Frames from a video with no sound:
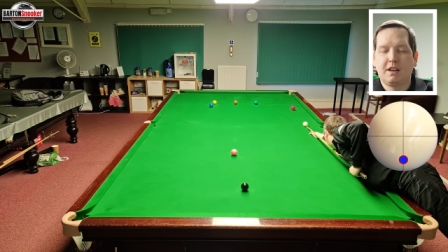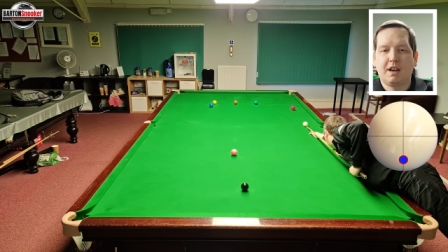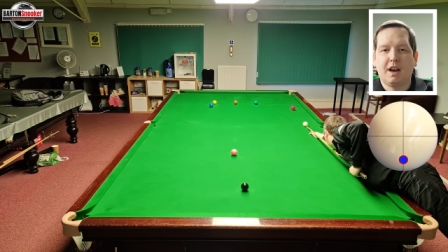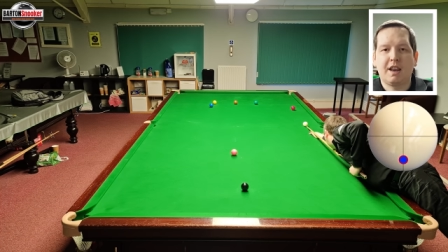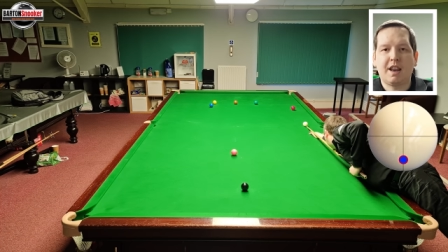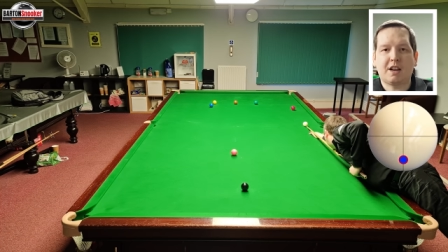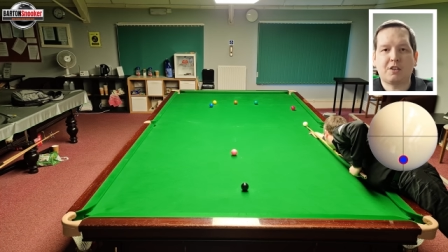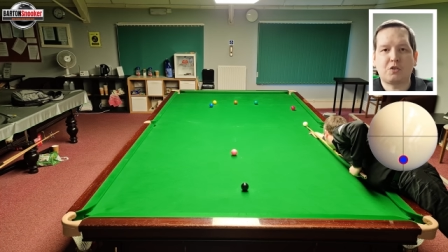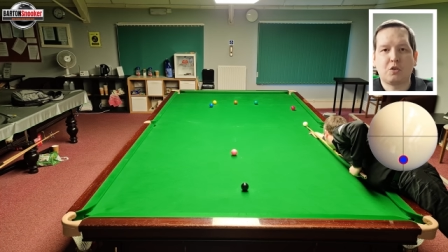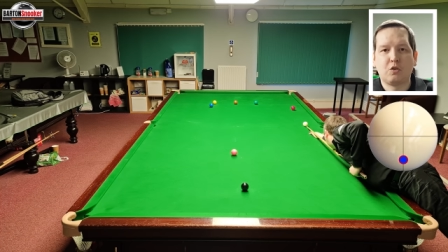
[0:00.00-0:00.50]

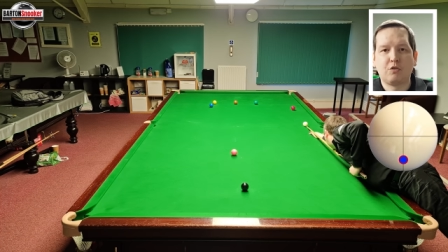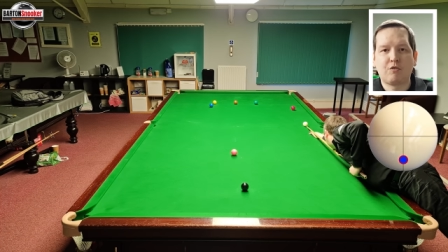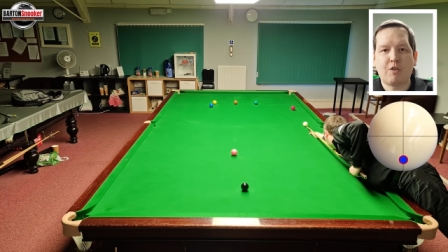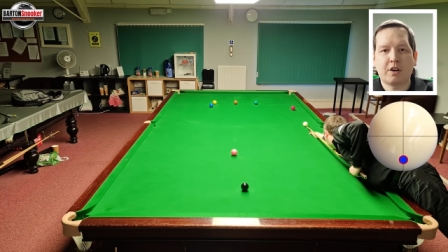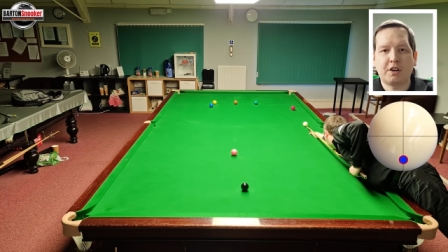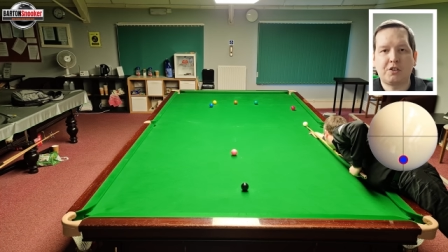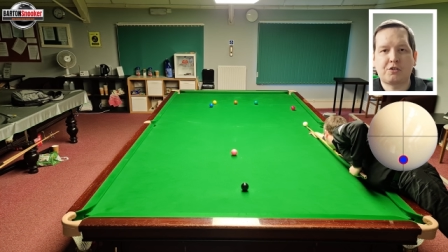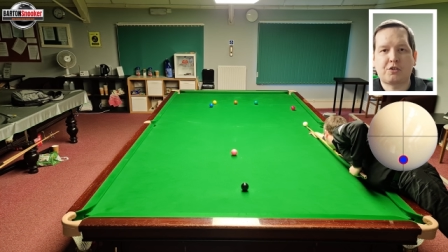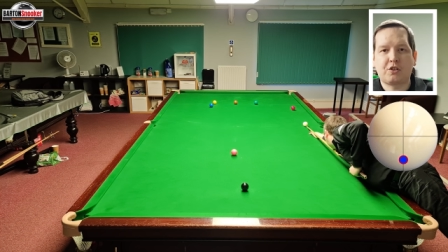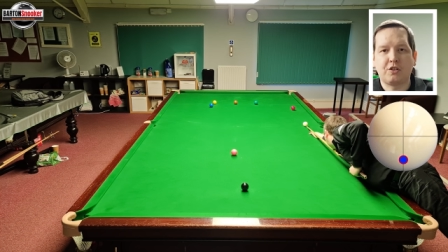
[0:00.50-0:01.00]
and that's all
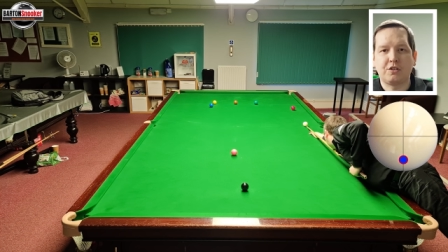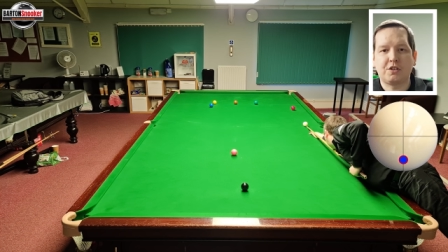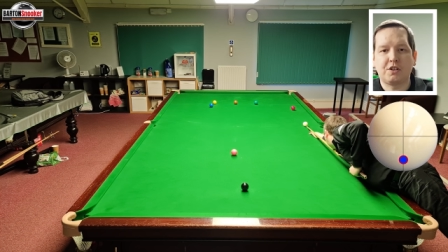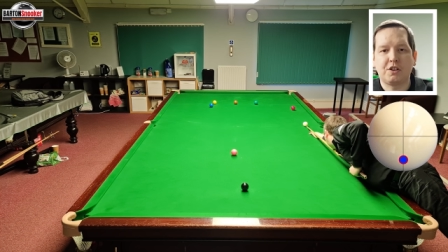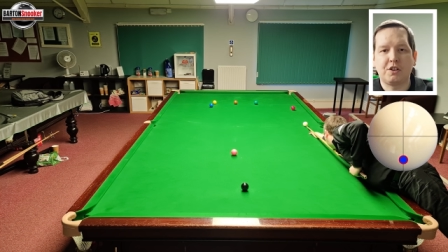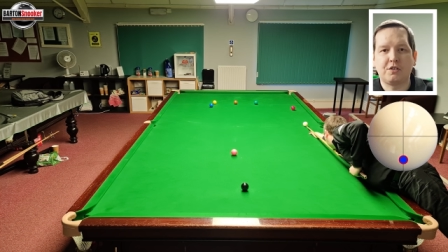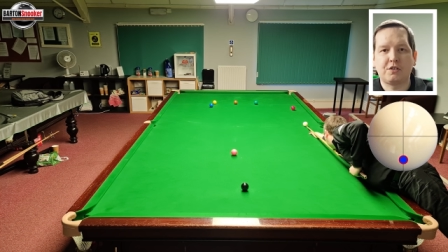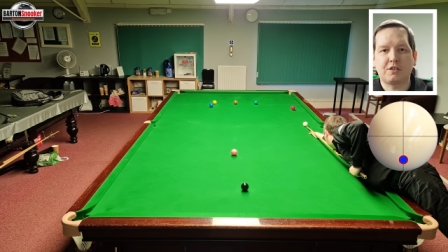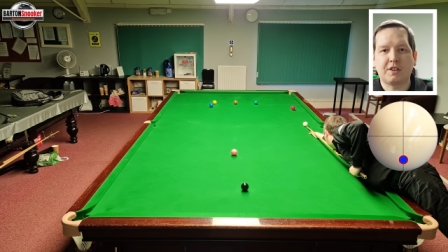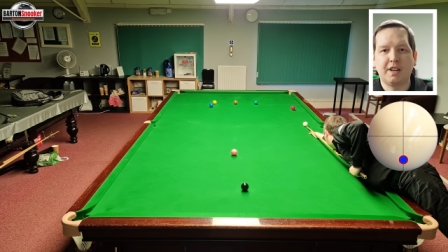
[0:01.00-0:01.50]
Ronnie's trying to
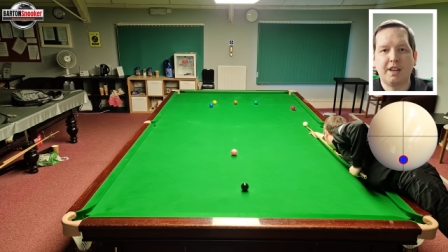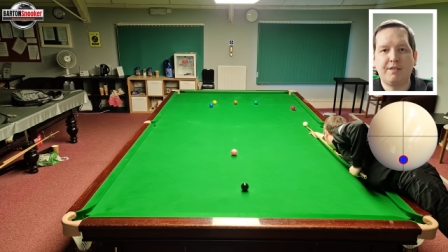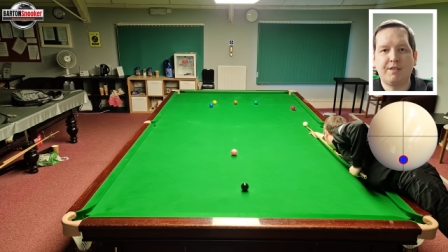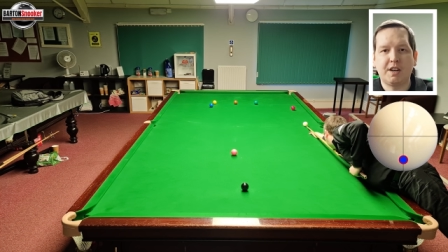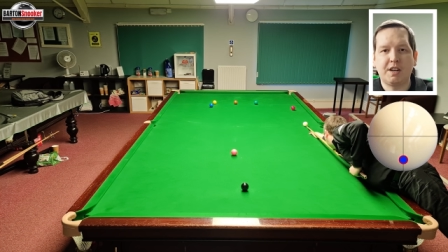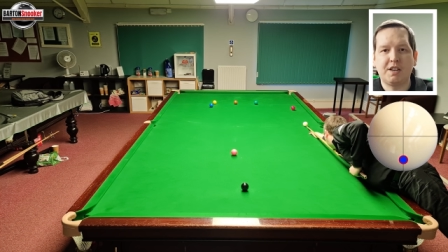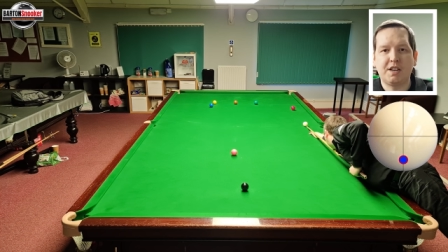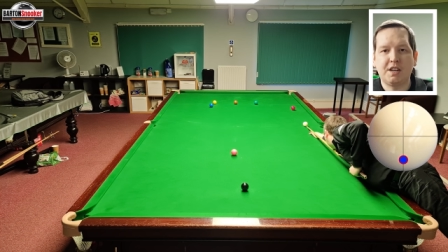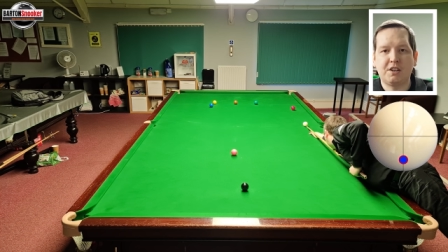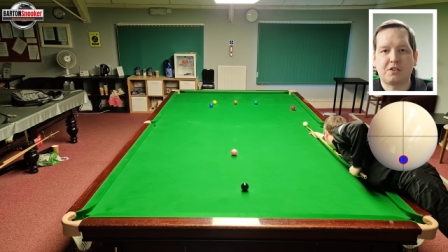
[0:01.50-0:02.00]
do, just leaving
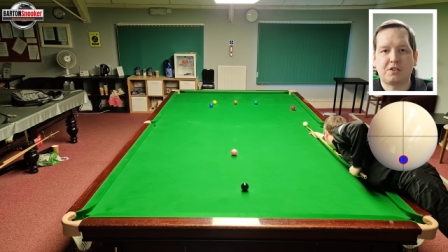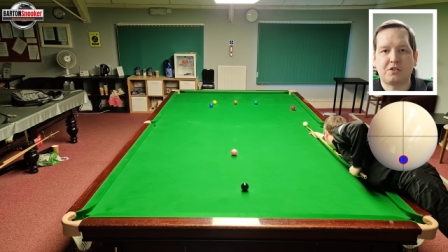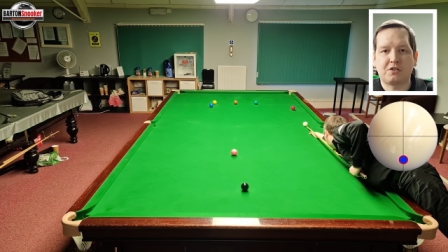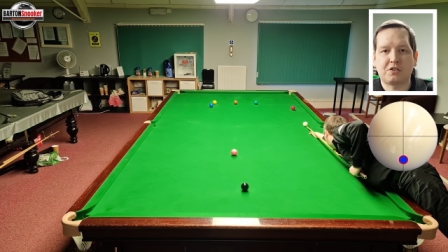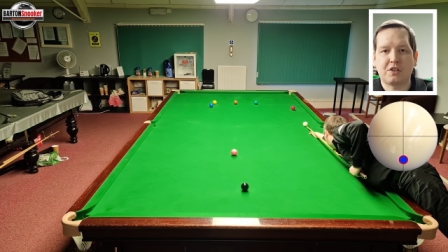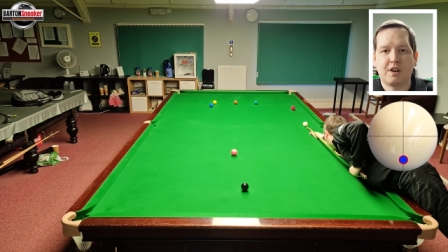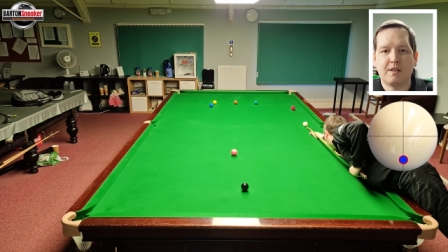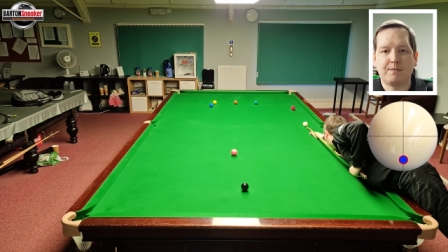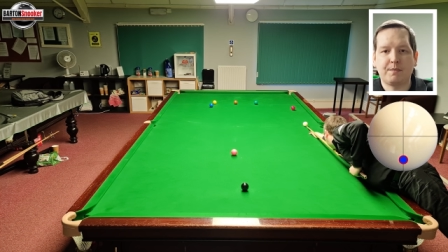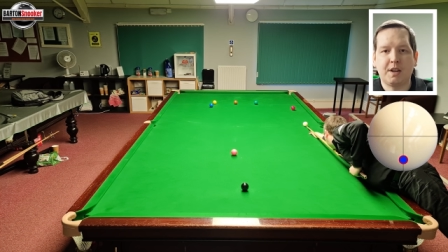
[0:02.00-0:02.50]
a decent
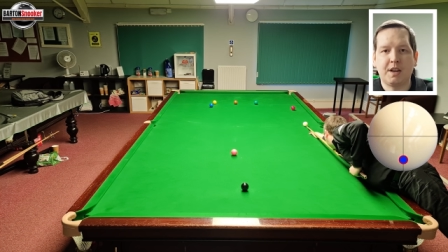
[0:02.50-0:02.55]
shot.